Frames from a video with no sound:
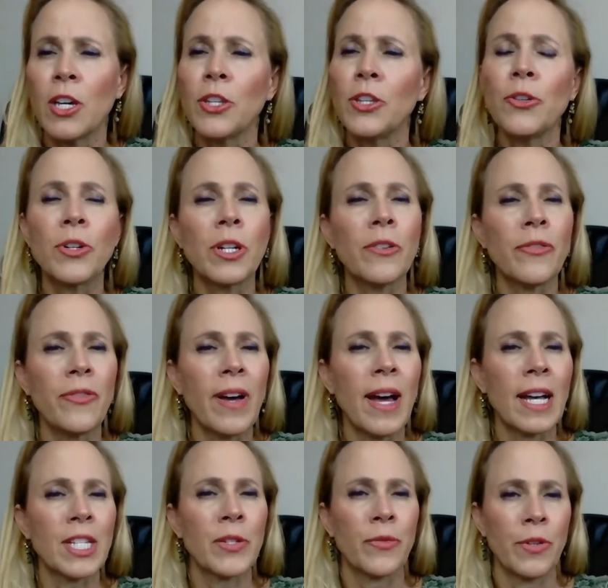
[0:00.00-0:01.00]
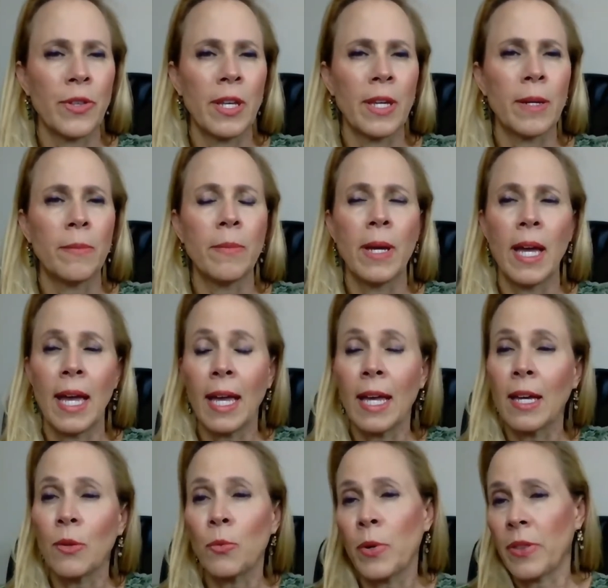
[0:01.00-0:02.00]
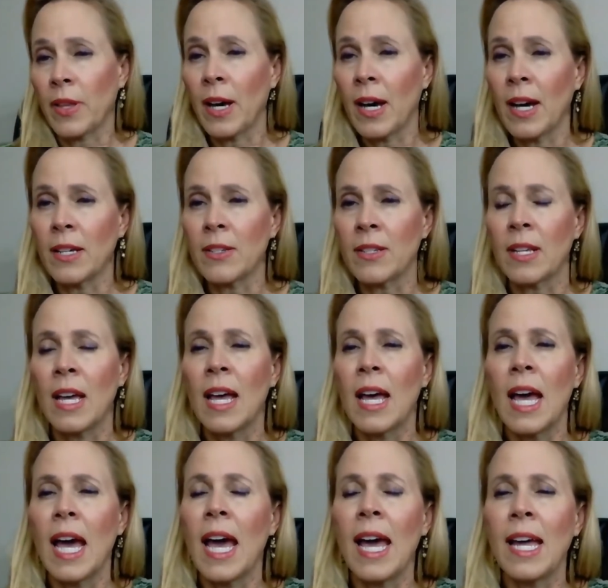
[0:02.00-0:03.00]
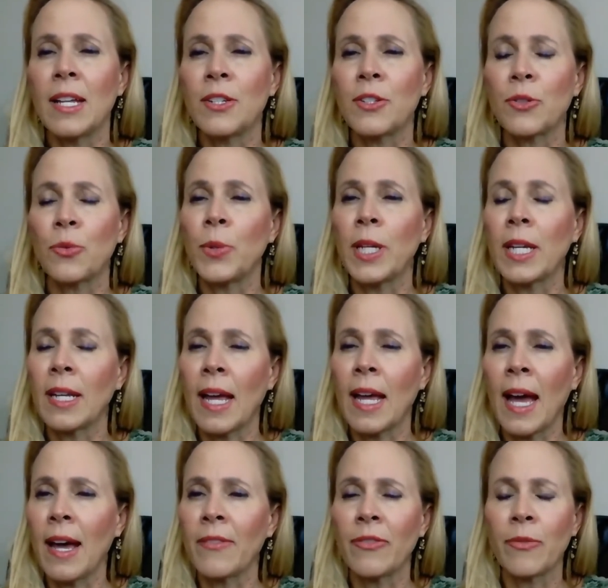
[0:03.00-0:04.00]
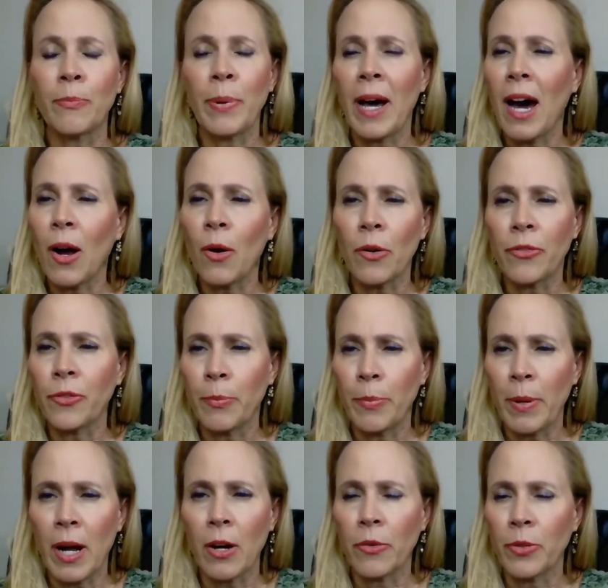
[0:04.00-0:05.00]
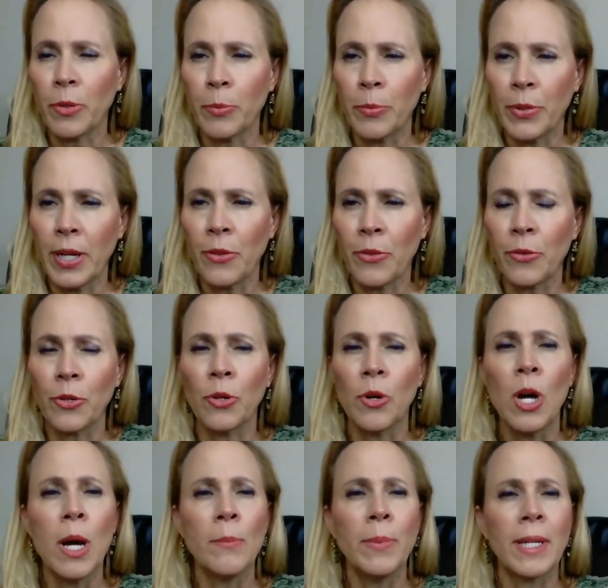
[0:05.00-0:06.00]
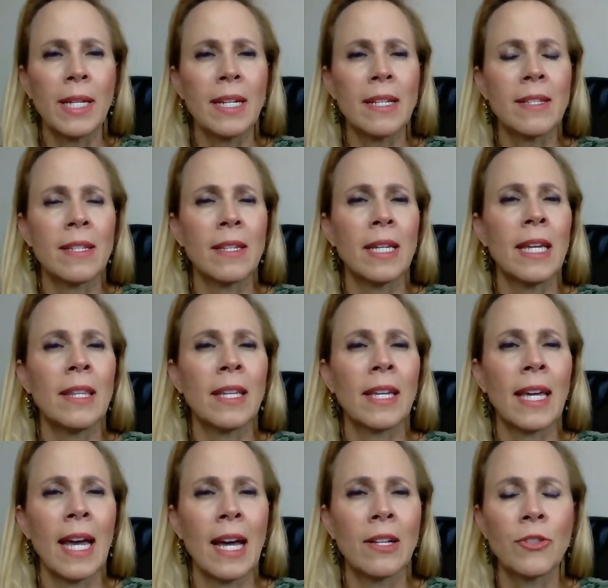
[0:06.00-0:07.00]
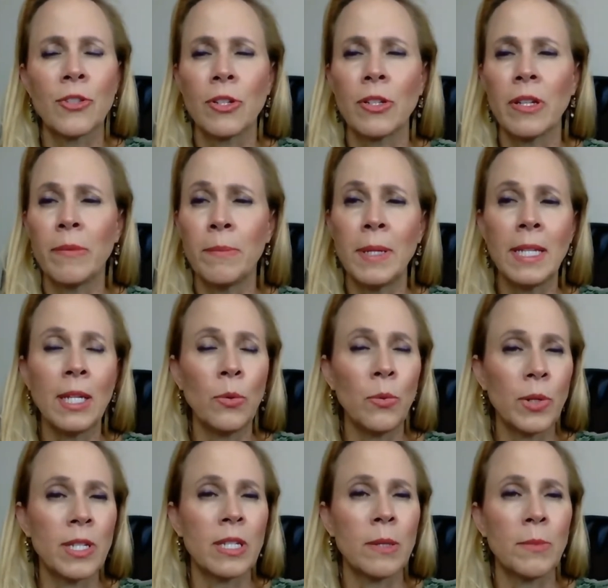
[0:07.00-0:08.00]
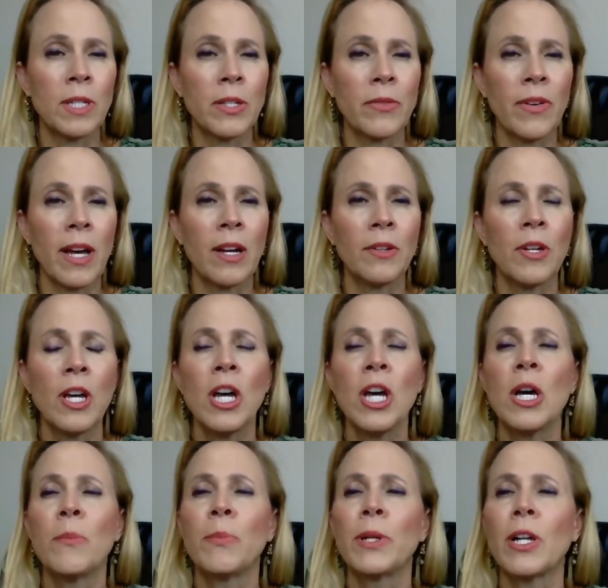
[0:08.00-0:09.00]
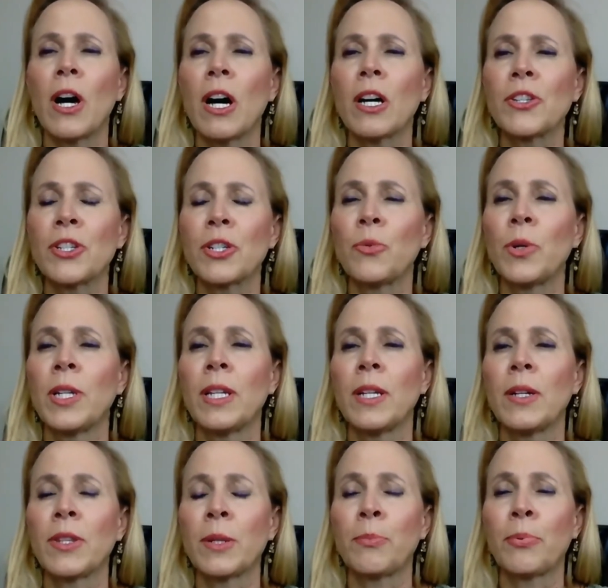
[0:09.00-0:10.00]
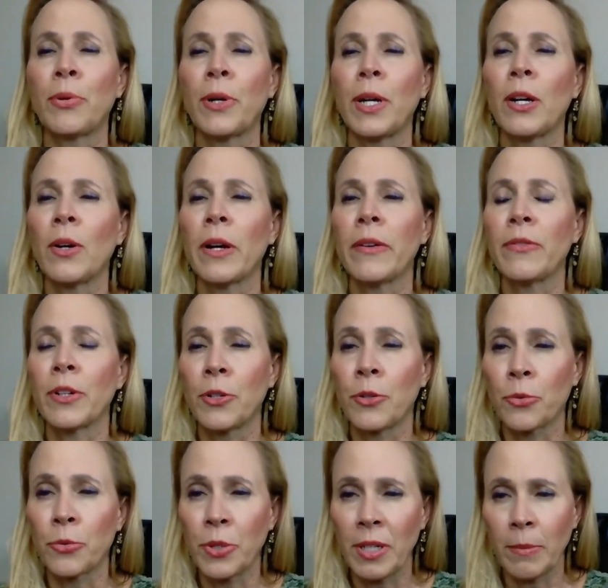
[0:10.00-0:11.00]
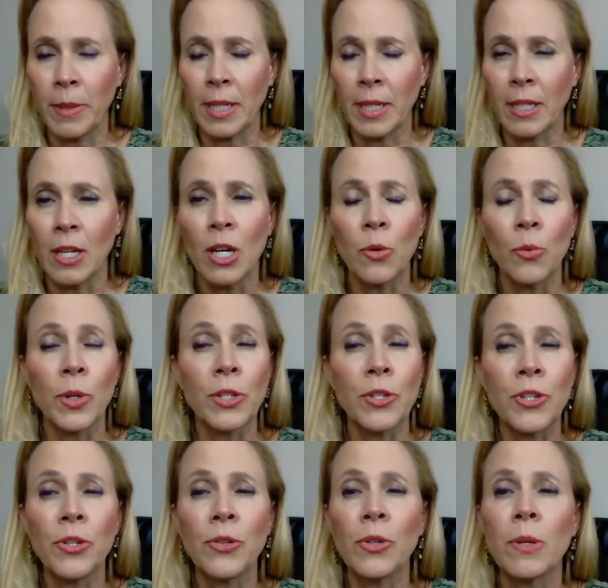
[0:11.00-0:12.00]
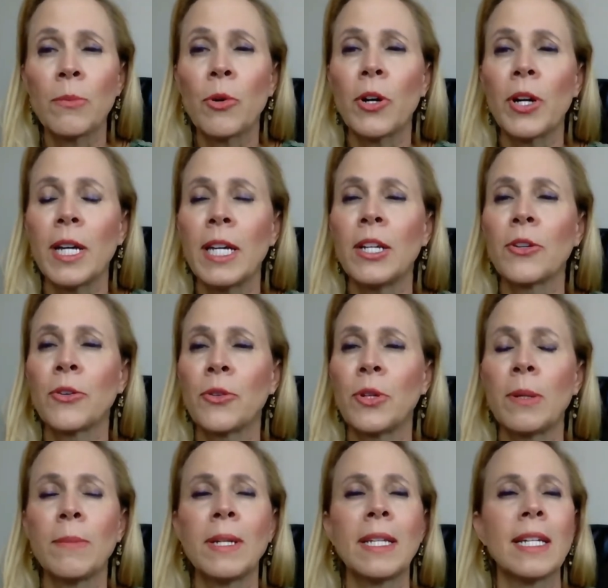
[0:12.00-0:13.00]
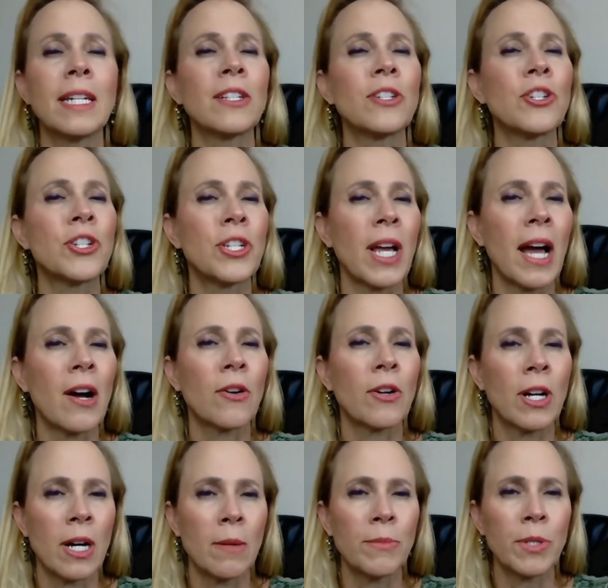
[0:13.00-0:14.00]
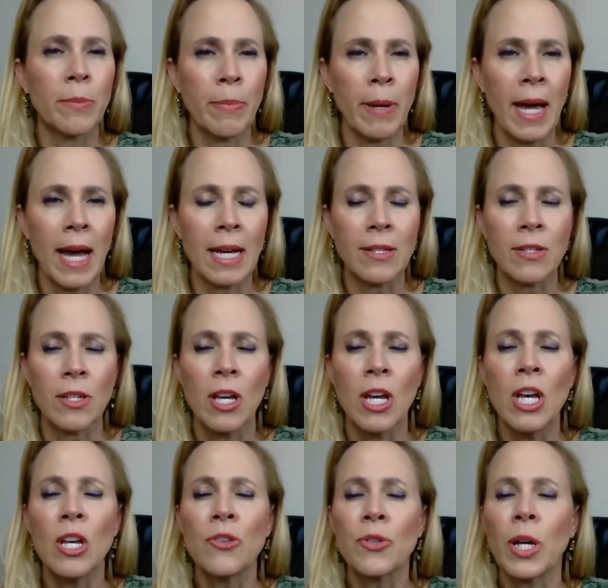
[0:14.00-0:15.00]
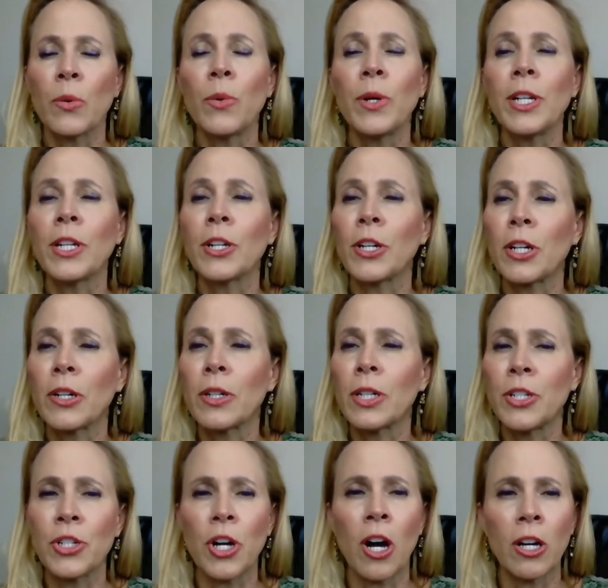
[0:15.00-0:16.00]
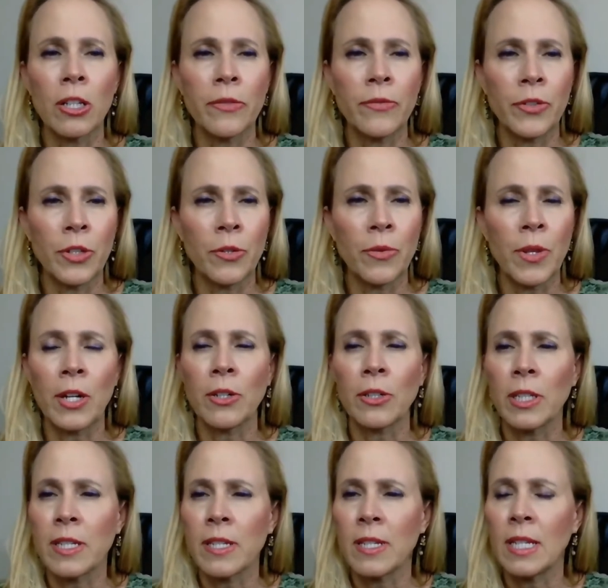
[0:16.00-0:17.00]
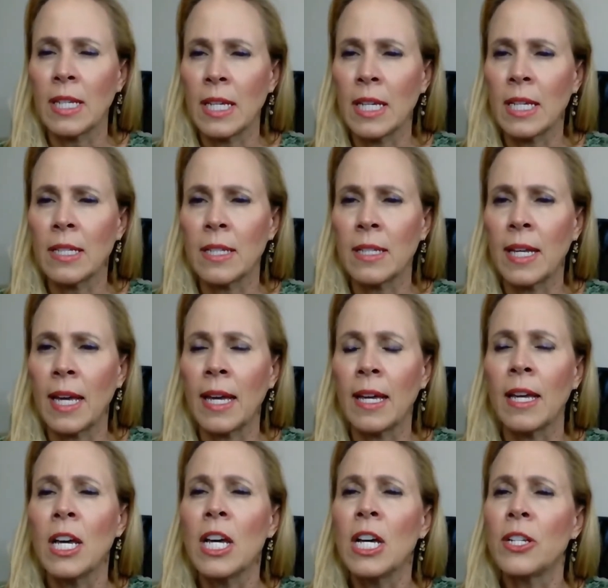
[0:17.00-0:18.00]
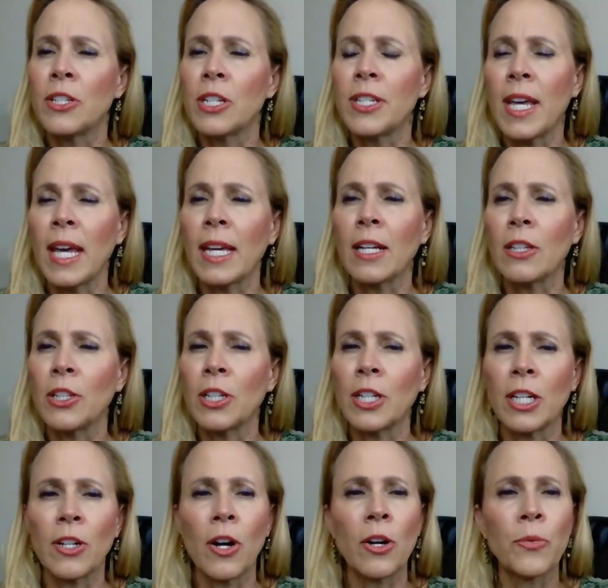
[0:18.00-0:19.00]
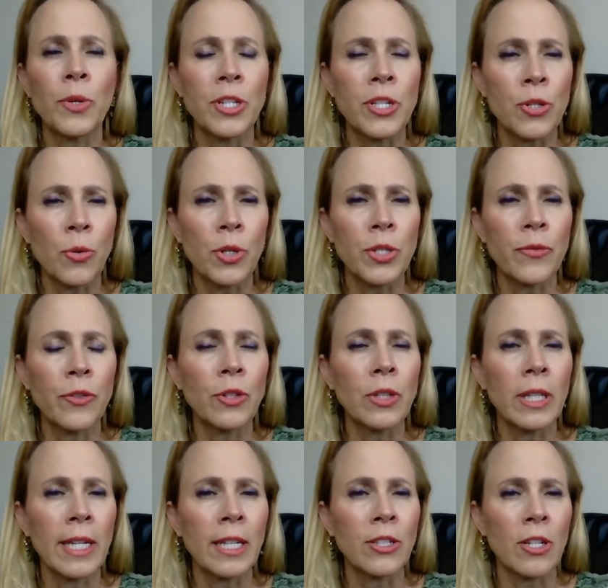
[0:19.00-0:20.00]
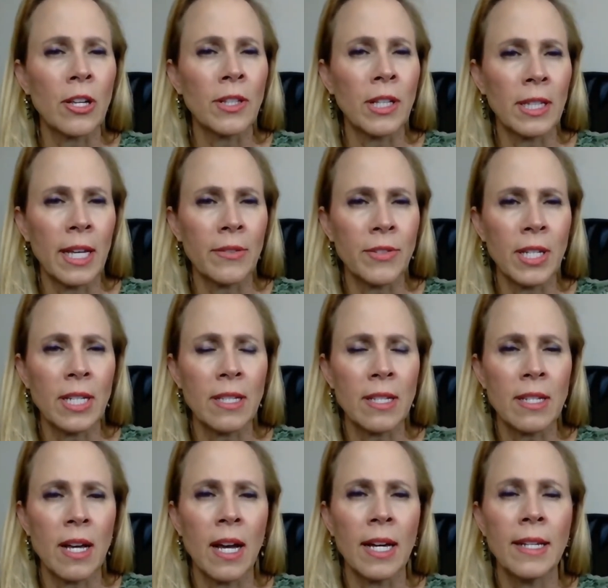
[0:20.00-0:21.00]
can fast for them and with us, and we can have powerful, powerful breakthrough, because in the counsel of many, wisdom is found, but also when the prayer of agreement, when two or more are in agreement, it shall come to pass. So I want to encourage all of you that are listening in today to take a look at our resourceful links on the left-hand side,